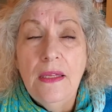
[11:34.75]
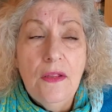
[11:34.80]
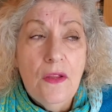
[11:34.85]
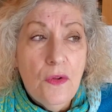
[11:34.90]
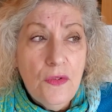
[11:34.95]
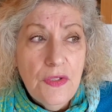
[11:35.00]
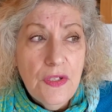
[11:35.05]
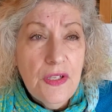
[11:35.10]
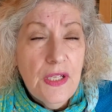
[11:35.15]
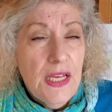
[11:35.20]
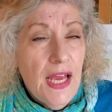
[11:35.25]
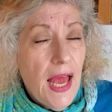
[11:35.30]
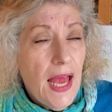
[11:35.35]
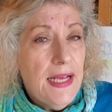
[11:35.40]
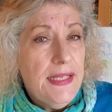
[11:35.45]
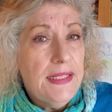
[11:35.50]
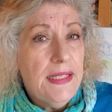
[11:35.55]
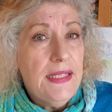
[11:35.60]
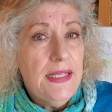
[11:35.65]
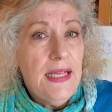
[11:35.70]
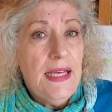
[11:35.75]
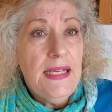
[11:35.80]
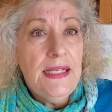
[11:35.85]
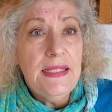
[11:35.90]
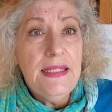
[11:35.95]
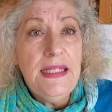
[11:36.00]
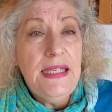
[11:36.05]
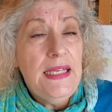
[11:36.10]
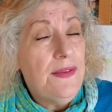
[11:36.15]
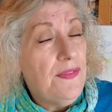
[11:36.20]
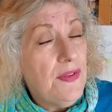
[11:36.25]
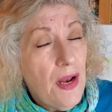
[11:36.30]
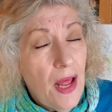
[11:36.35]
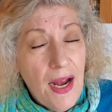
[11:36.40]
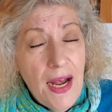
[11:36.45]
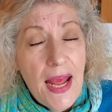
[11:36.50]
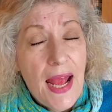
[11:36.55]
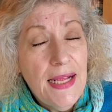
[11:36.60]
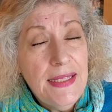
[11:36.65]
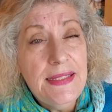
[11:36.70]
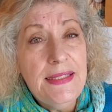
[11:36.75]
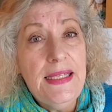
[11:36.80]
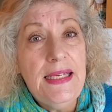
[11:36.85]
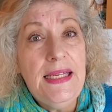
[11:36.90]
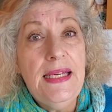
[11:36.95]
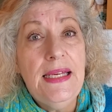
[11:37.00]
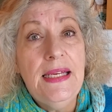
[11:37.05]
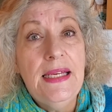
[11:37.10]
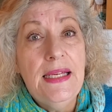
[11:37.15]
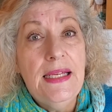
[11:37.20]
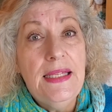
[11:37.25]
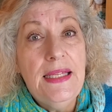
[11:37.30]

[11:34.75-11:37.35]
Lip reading: Those are the kinds of things, even on Etsy,